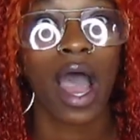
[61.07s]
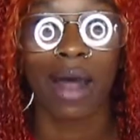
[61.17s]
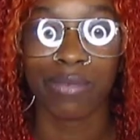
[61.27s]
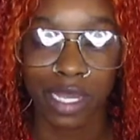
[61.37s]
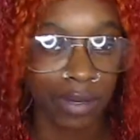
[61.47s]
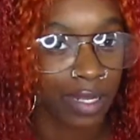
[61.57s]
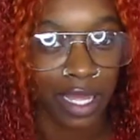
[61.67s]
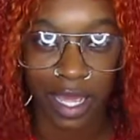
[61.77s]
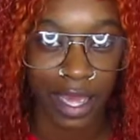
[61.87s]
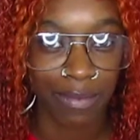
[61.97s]
I'm done
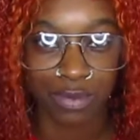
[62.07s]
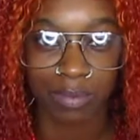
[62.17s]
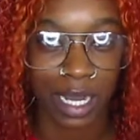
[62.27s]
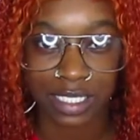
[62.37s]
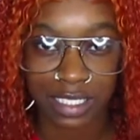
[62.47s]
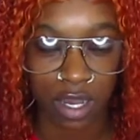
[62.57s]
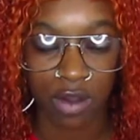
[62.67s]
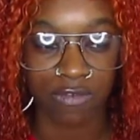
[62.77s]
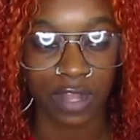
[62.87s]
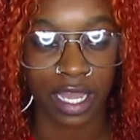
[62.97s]
playing games with
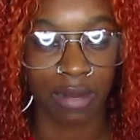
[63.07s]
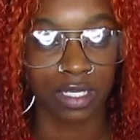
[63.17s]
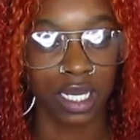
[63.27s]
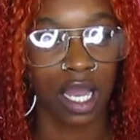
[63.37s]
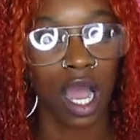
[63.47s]
myself. Like I'm done.